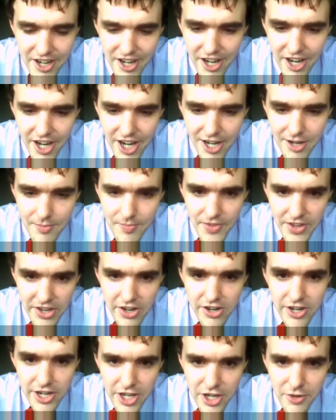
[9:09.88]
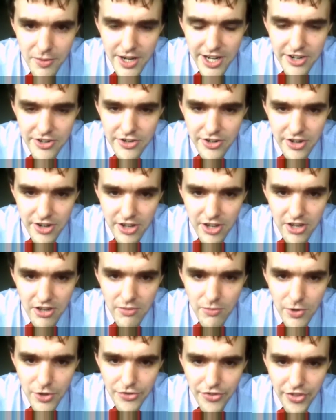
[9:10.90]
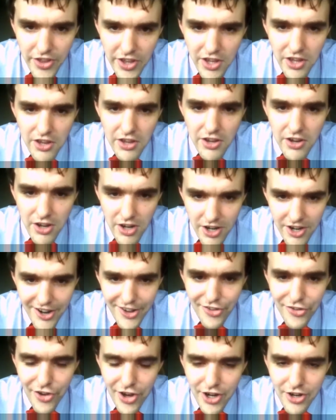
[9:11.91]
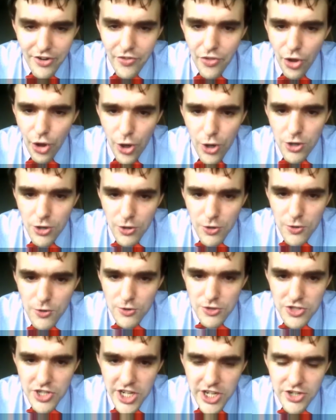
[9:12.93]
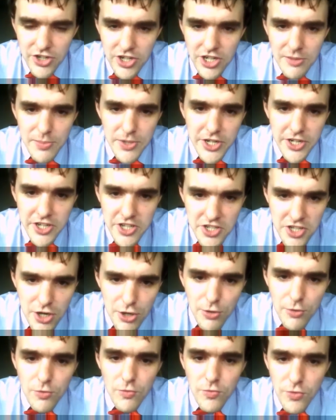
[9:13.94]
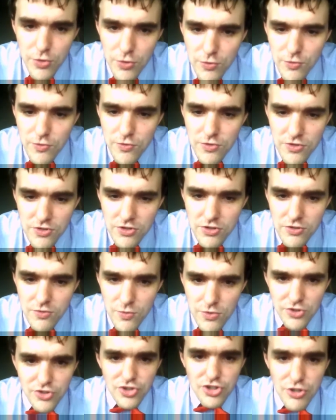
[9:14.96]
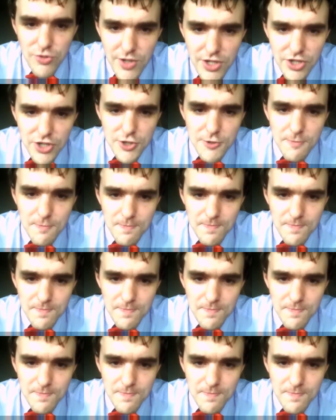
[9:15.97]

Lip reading: The guy who actually was the architect of the Holocaust, actually by his own rules, was Jewish,